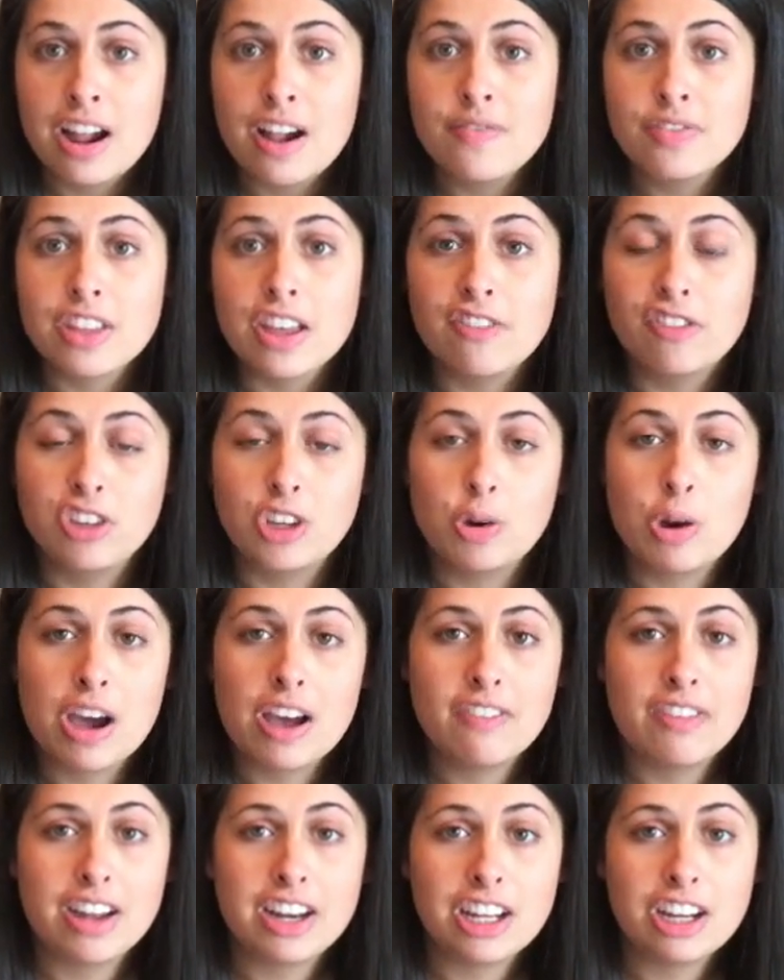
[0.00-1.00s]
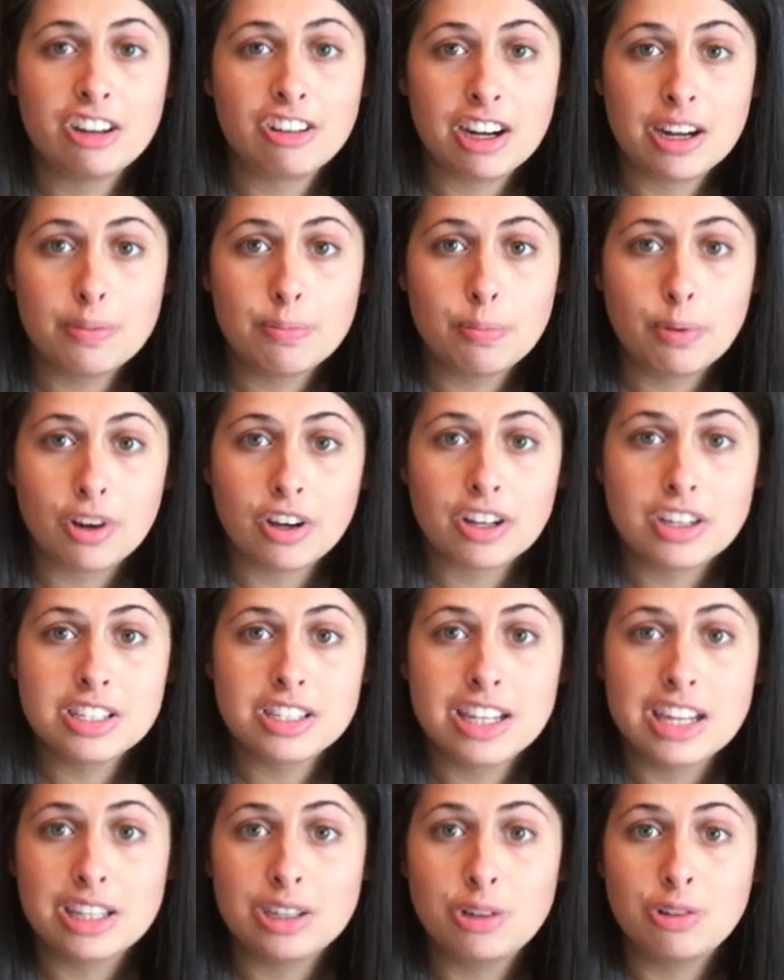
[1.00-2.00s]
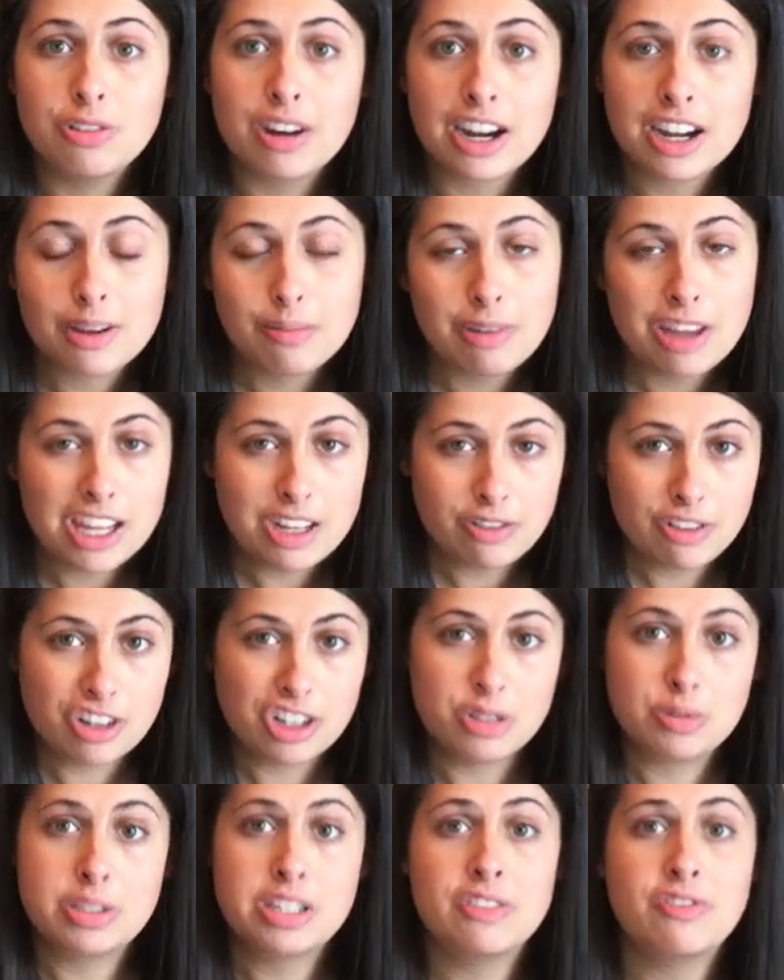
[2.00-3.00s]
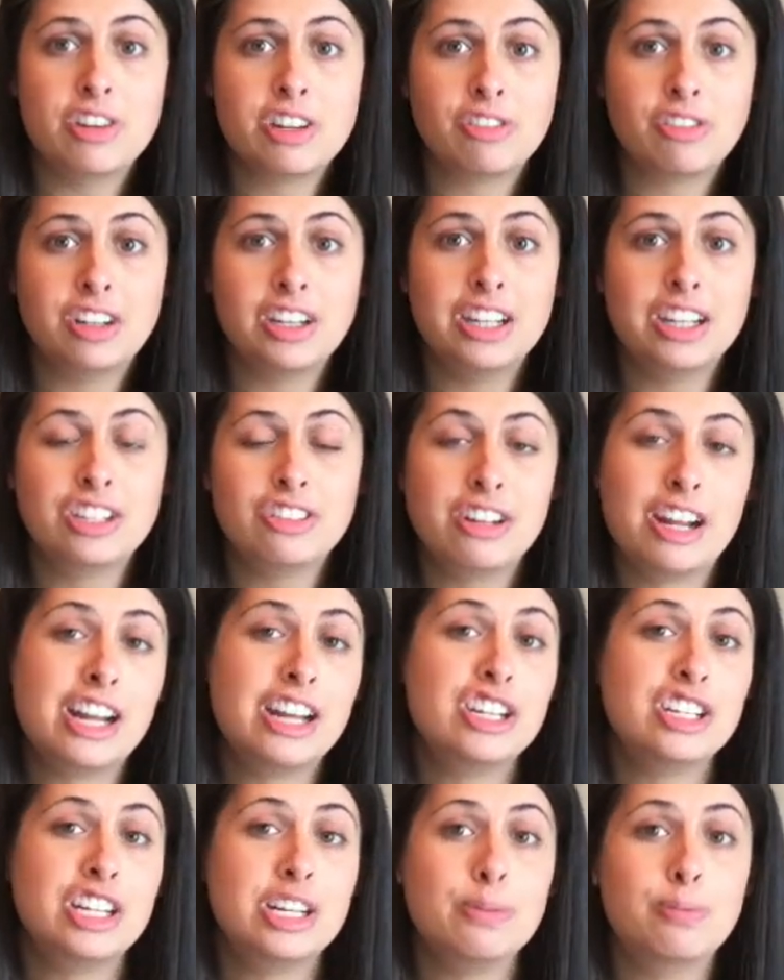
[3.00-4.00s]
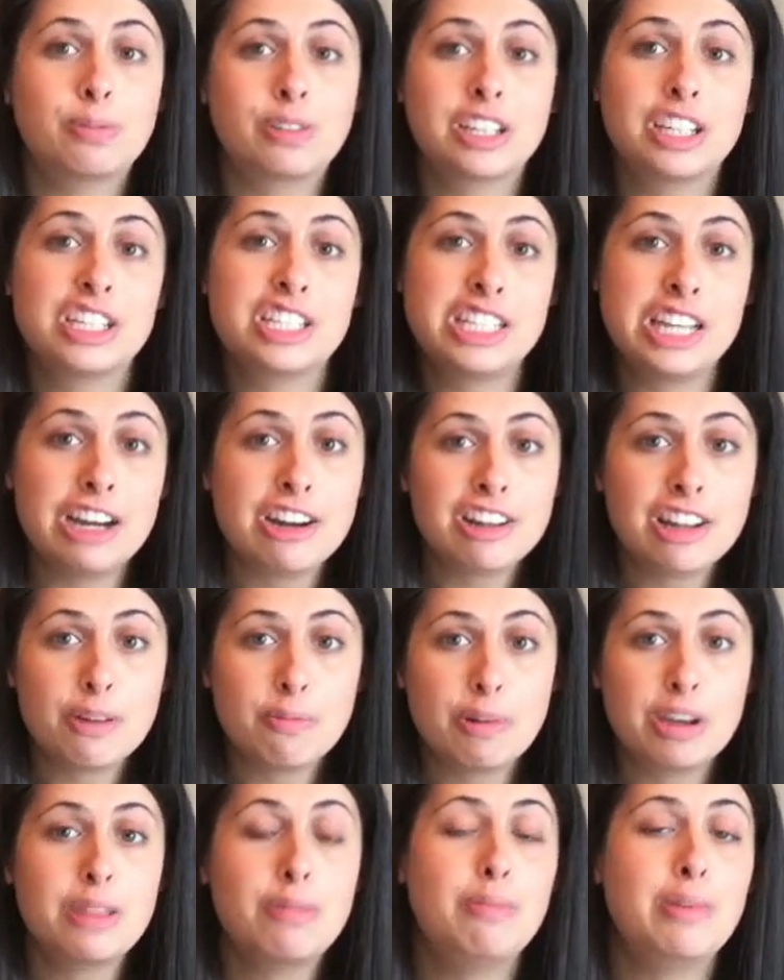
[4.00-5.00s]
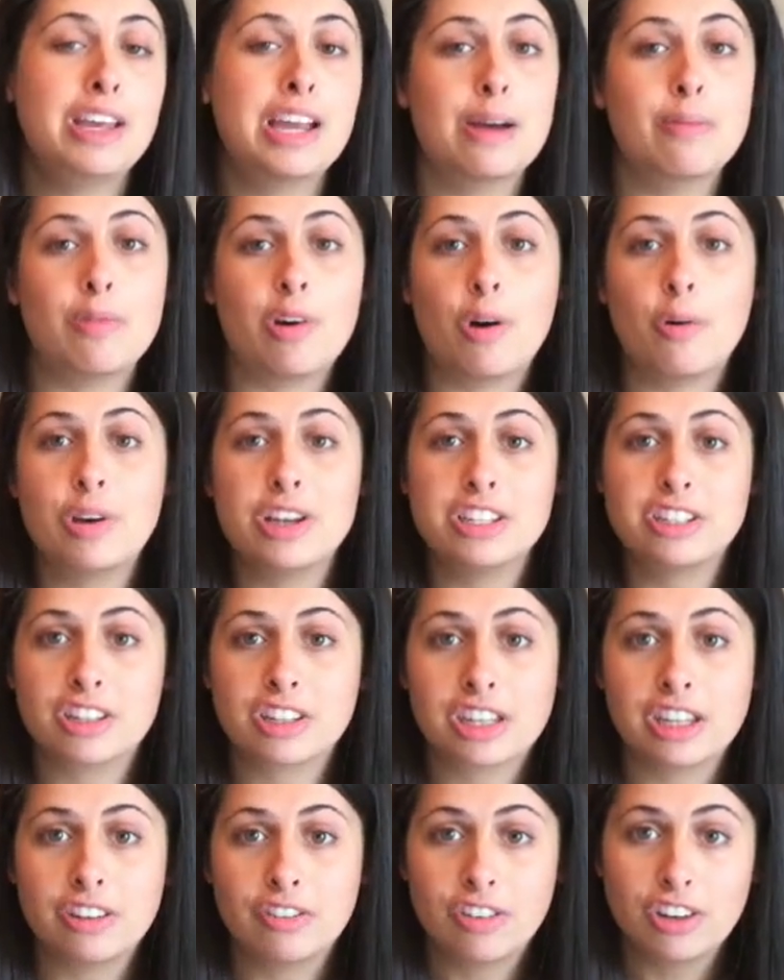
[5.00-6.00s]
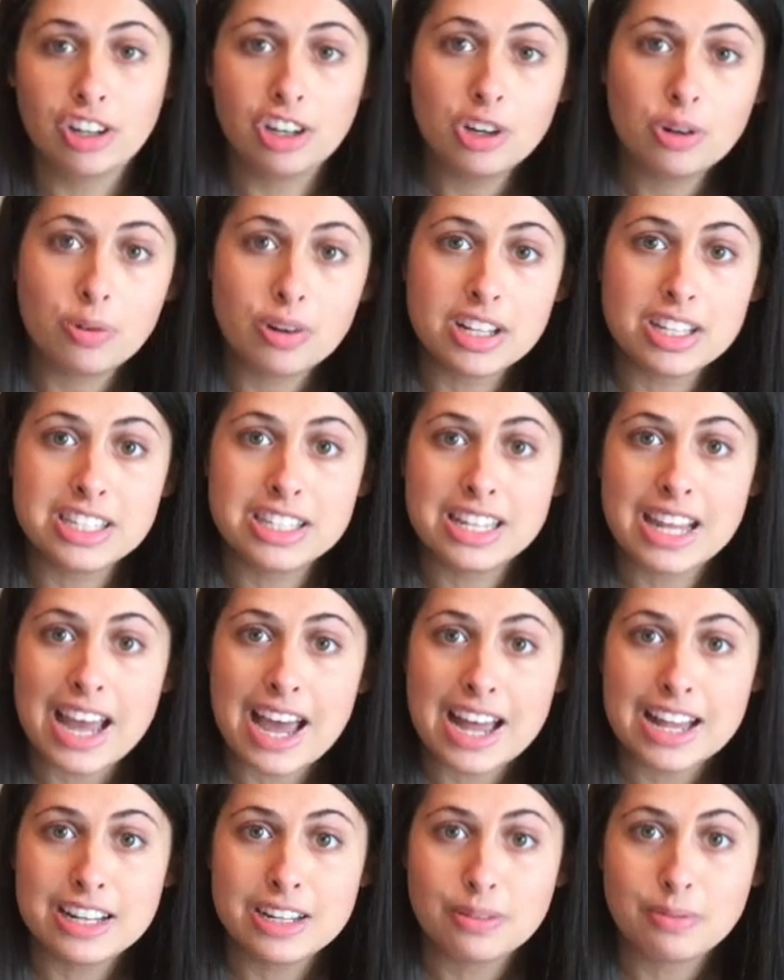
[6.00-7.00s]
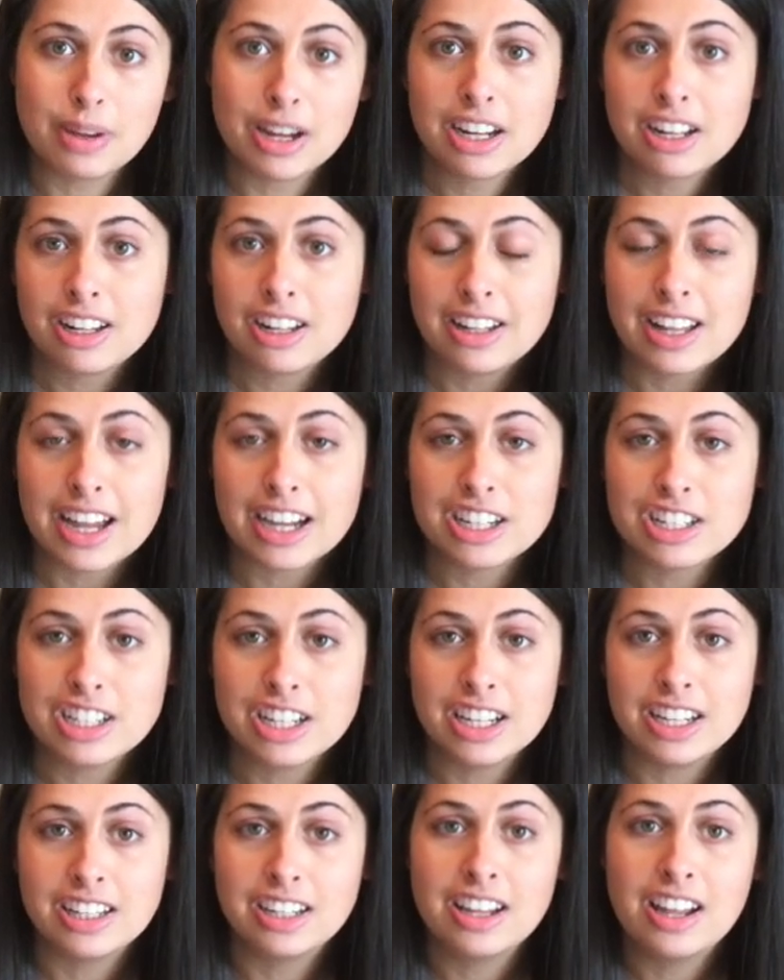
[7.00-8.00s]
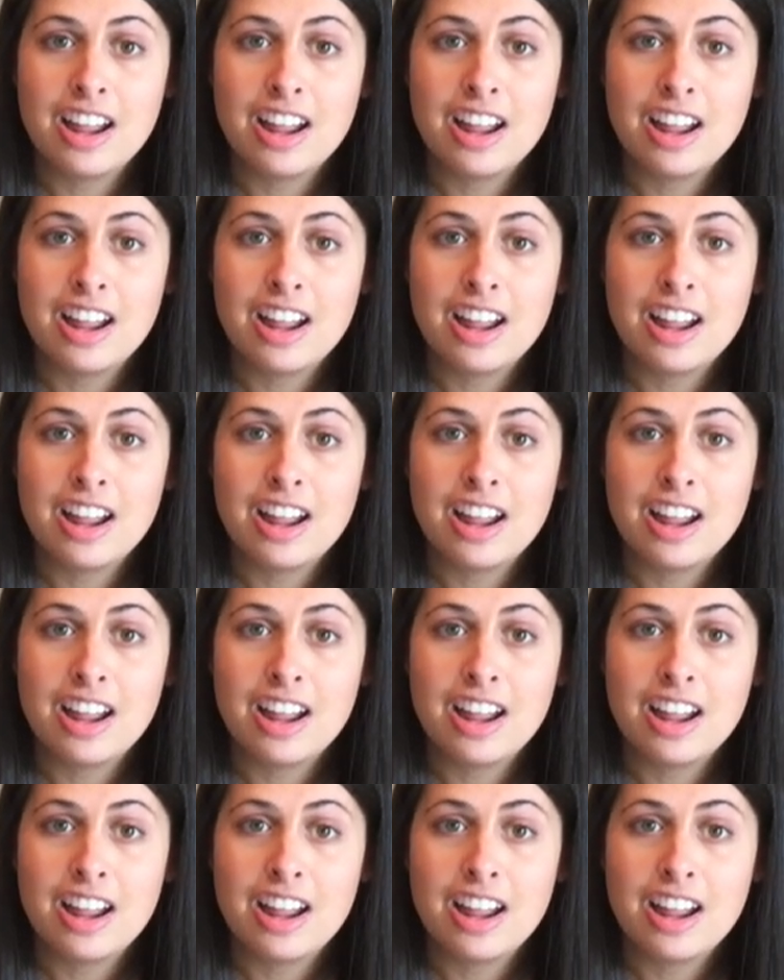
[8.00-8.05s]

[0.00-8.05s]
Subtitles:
If you have any great books that you recommend for a specific reading strategy, please share them with me. I'm always looking for new ones to add to my collection.